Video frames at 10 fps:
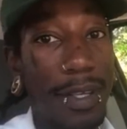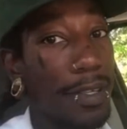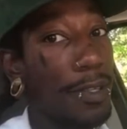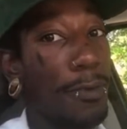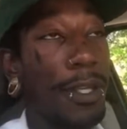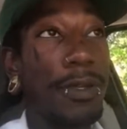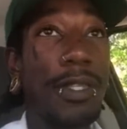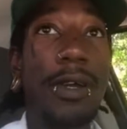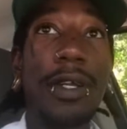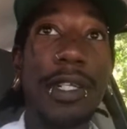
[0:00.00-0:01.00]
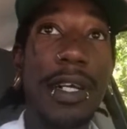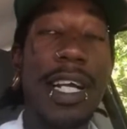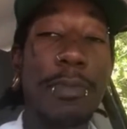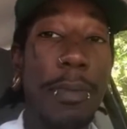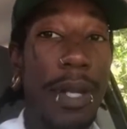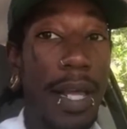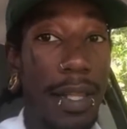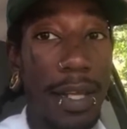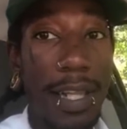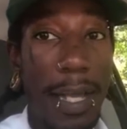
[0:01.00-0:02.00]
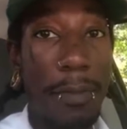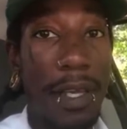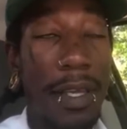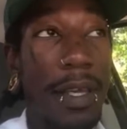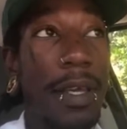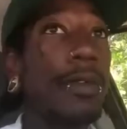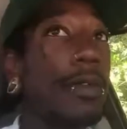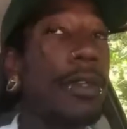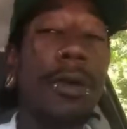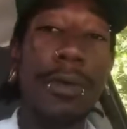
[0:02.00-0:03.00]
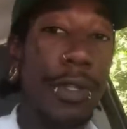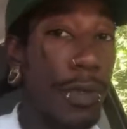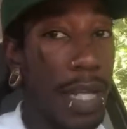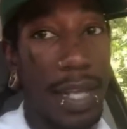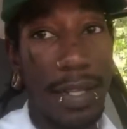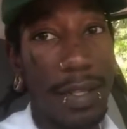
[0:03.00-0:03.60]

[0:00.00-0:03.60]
So when you start to judge people that look like me, don't do that.